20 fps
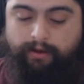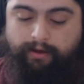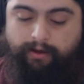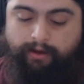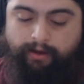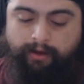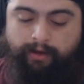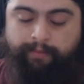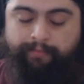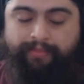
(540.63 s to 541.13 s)

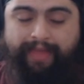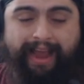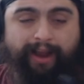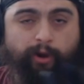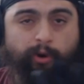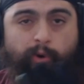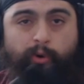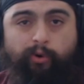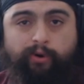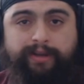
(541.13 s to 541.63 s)

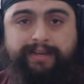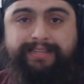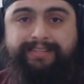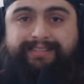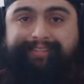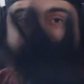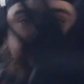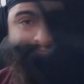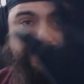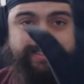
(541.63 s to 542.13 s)
That
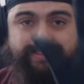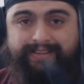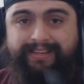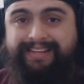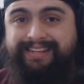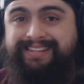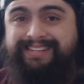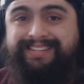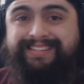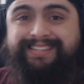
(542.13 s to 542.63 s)
chorus is
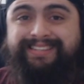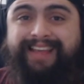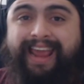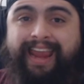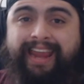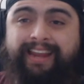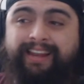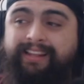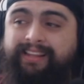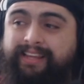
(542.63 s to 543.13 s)

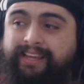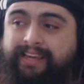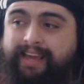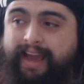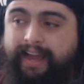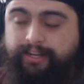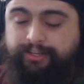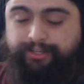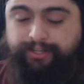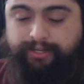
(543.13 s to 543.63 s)
insanely
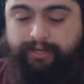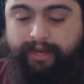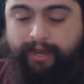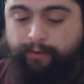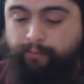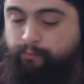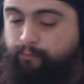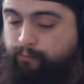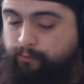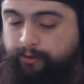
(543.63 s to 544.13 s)
catchy.
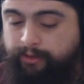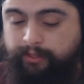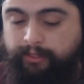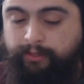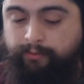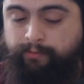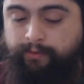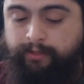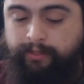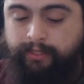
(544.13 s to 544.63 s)
I
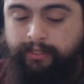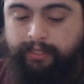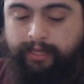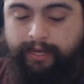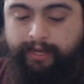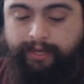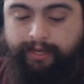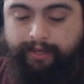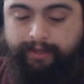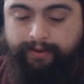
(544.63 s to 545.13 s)
really, really
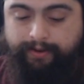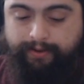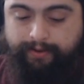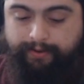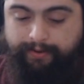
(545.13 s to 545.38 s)
like it.